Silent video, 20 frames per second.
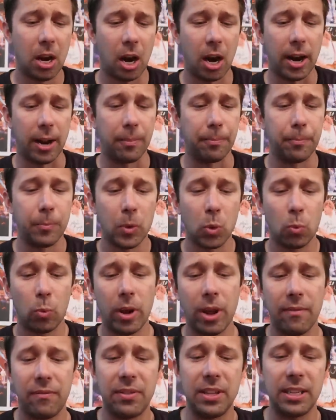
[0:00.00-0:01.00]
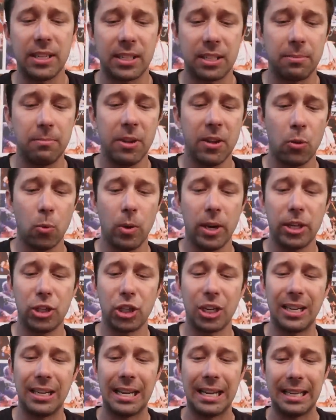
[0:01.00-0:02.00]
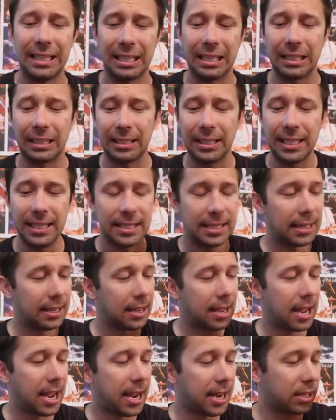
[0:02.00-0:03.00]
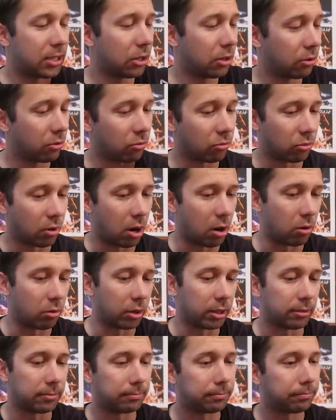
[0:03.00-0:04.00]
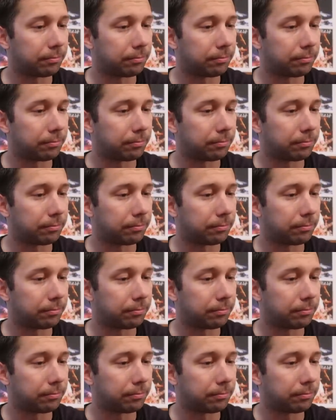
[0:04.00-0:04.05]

All right, we have the Smithwich Elite 8 Rogue.